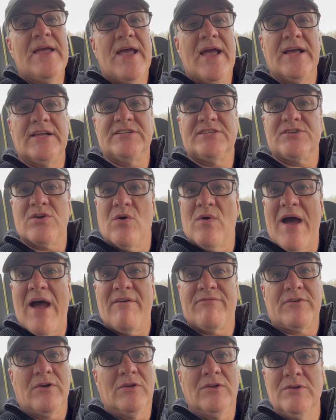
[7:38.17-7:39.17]
And so
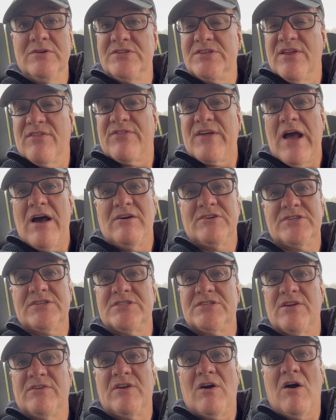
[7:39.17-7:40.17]
after losing
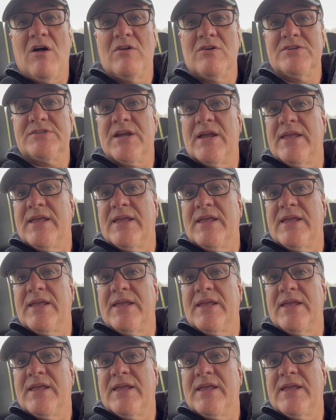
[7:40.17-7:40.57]
thousands of dollars,